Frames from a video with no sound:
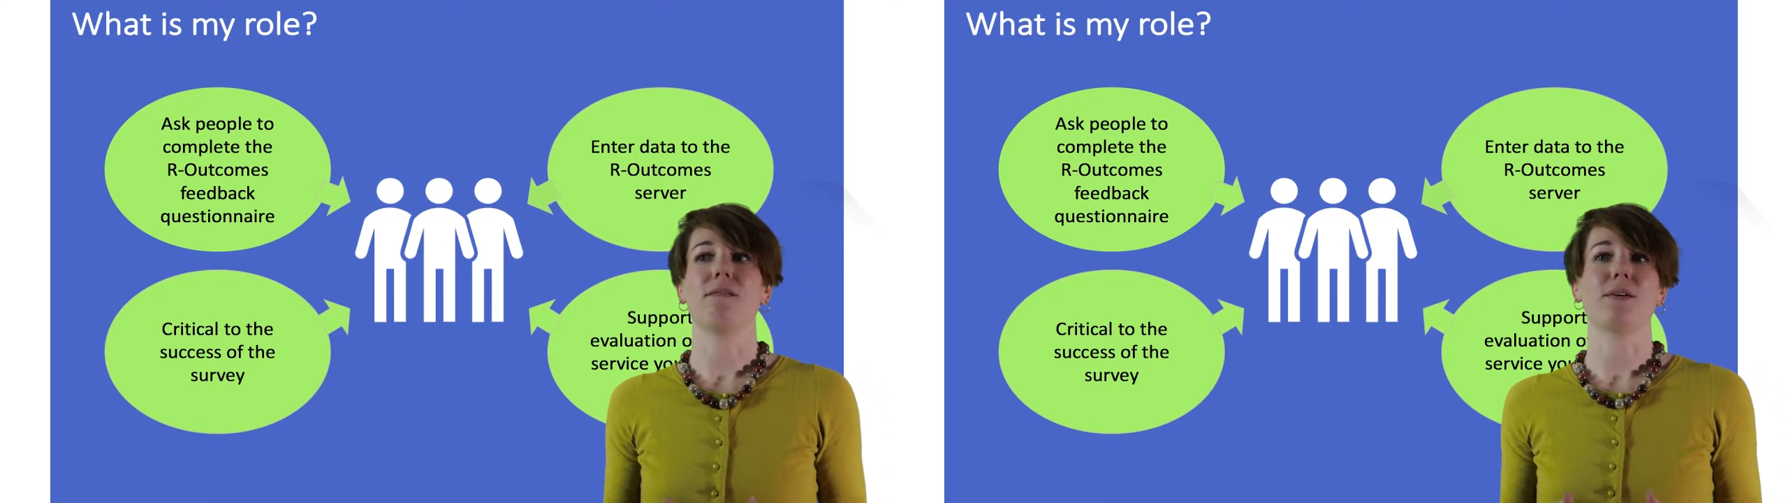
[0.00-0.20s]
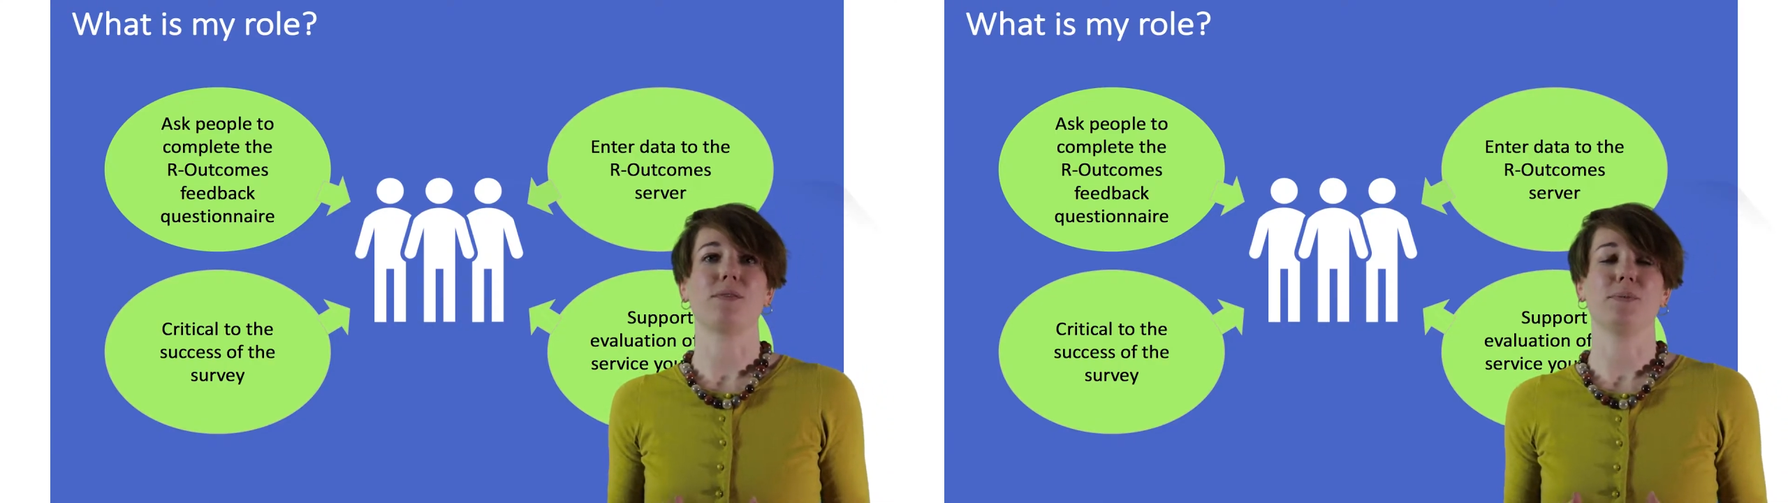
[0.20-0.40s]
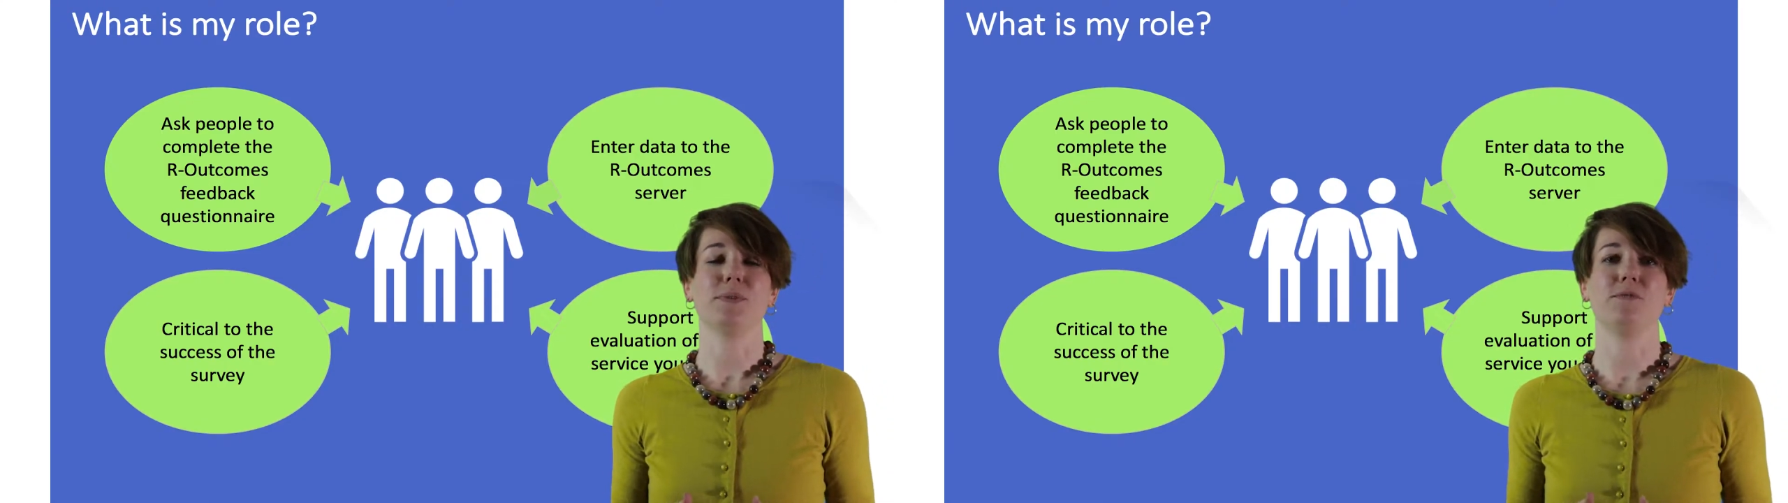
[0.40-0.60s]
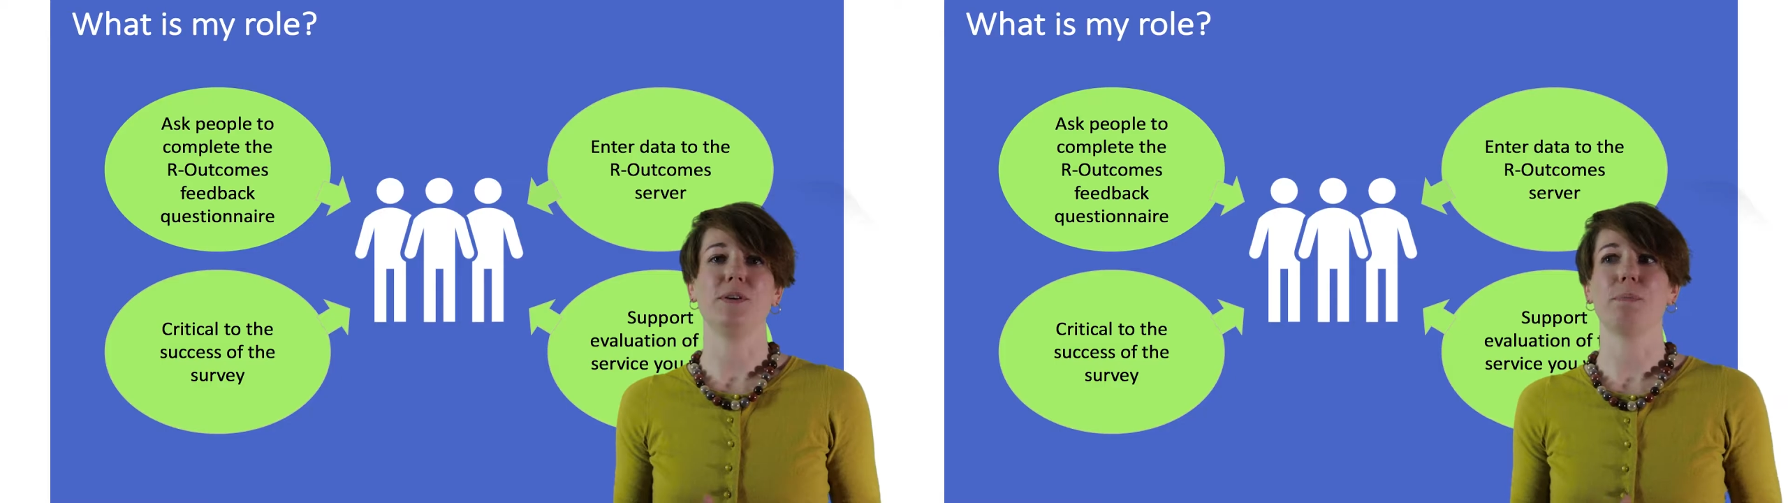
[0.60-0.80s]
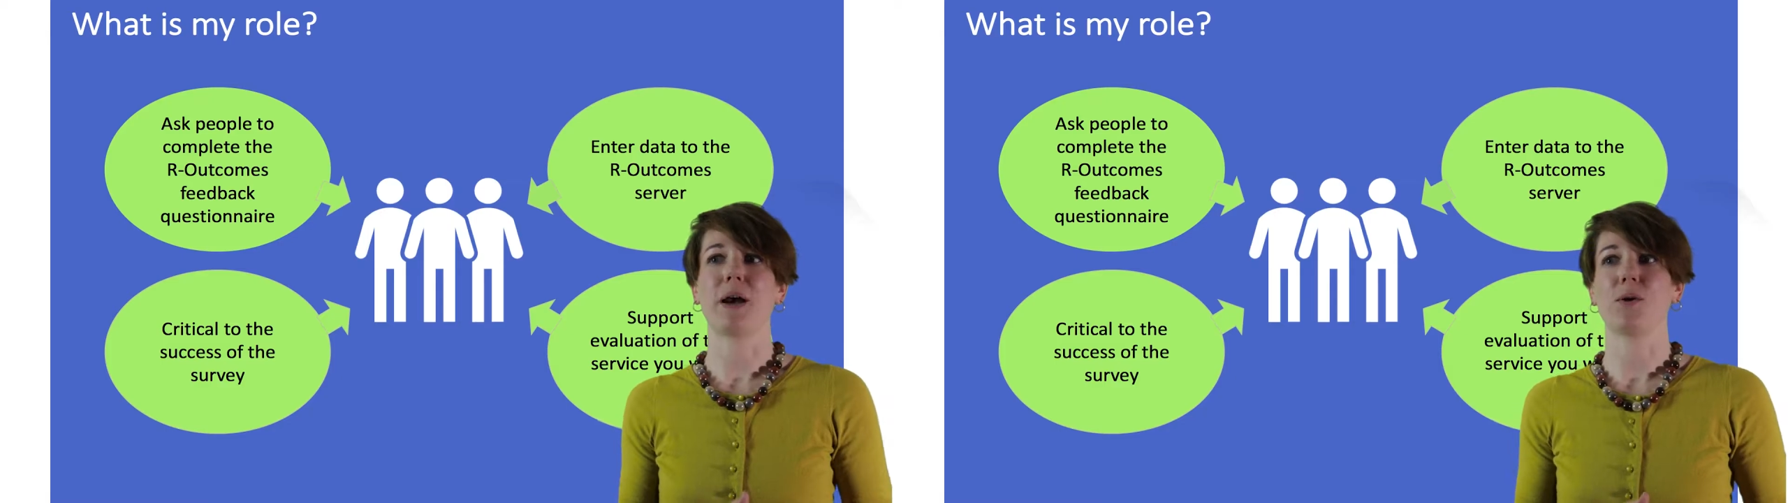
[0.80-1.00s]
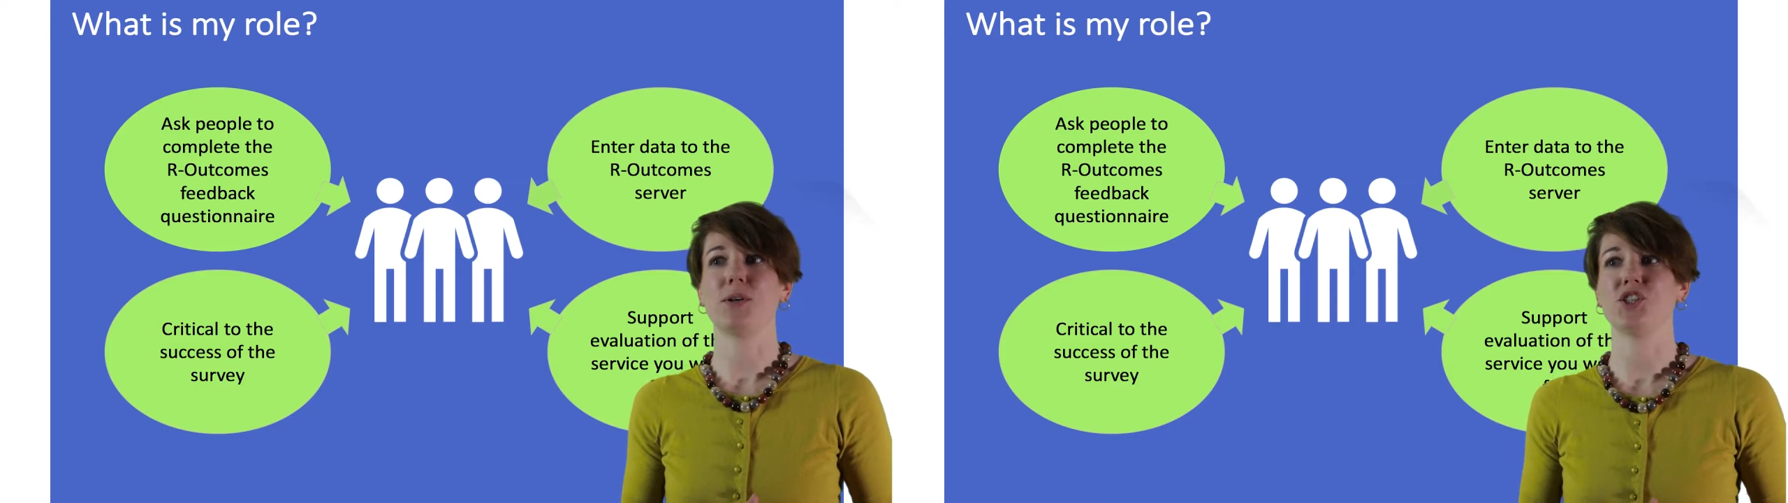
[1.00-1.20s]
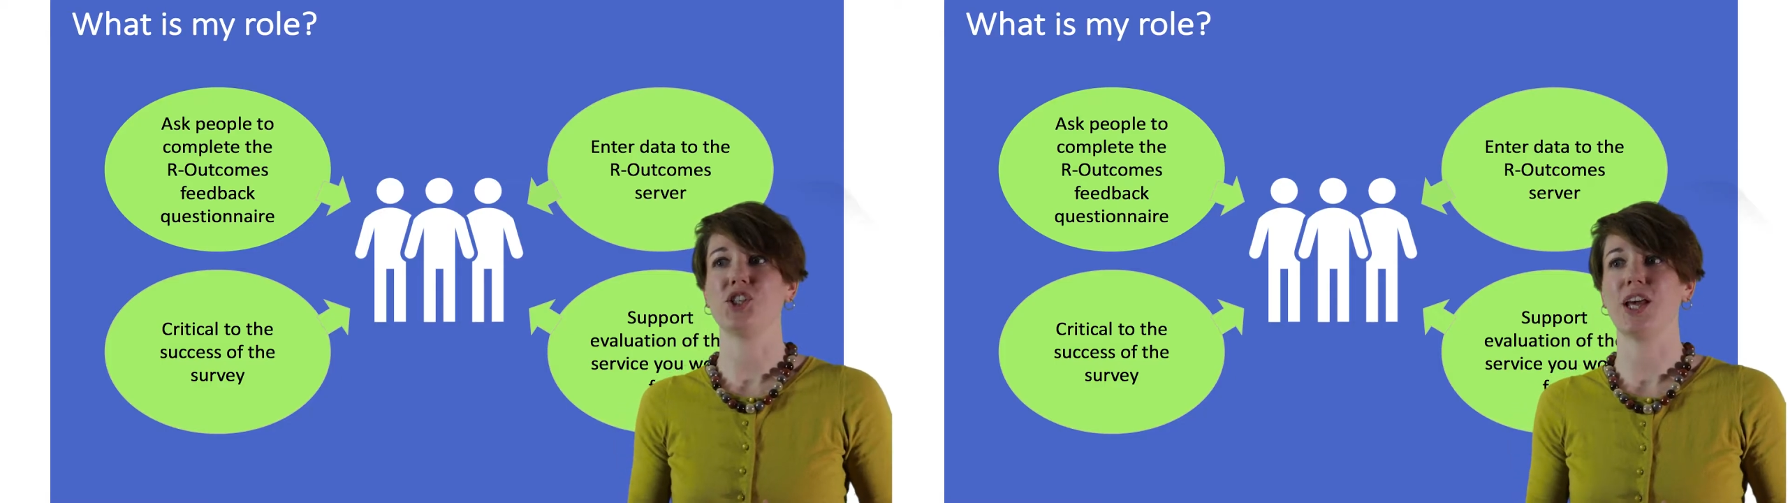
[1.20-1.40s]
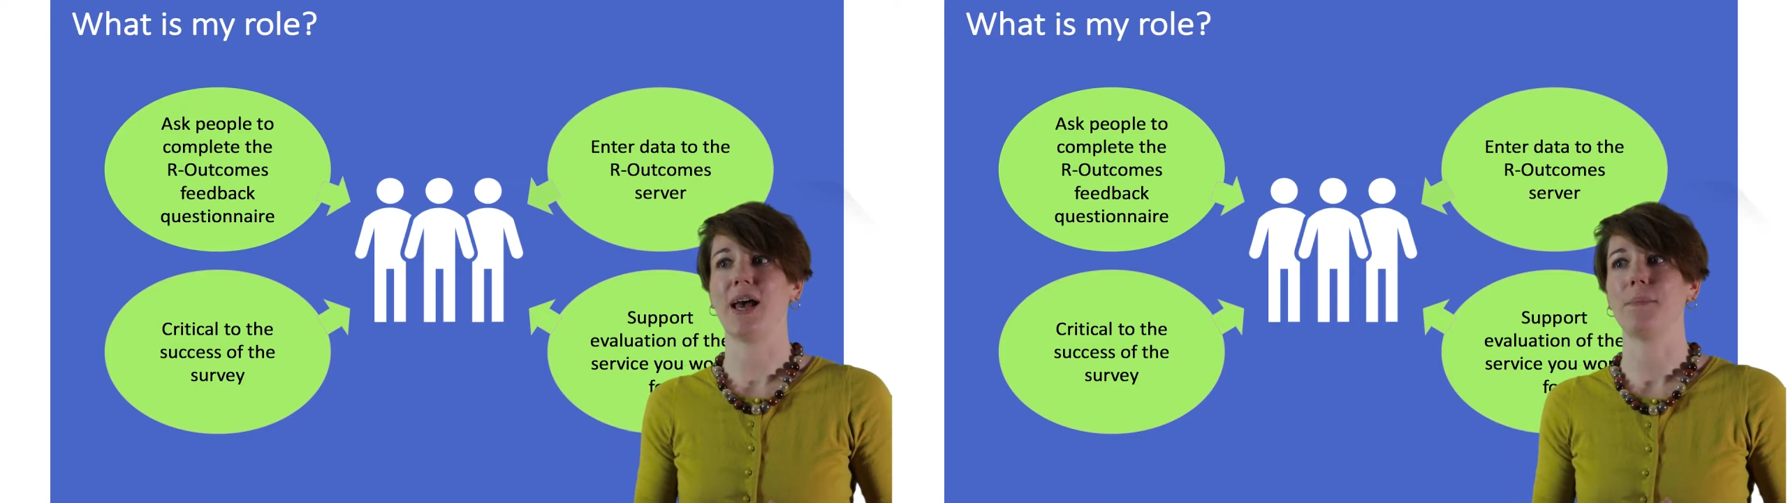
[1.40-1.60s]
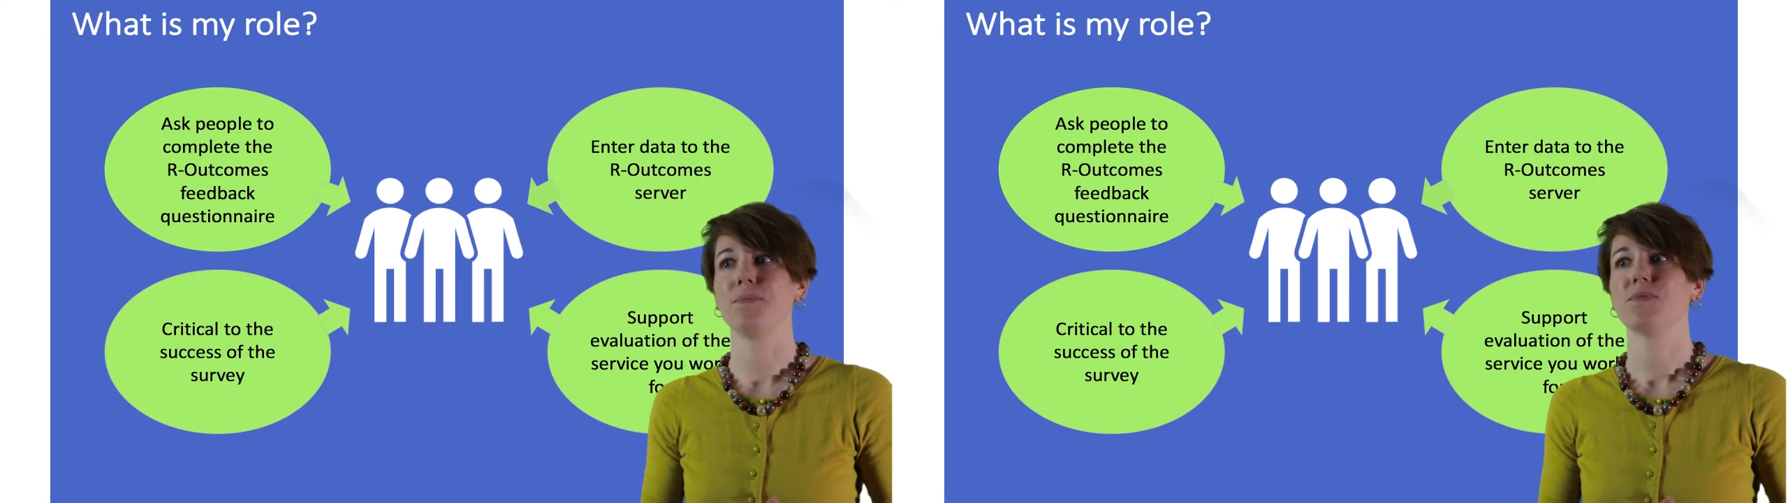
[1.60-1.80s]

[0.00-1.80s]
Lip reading: Outcomes feedback questionnaire.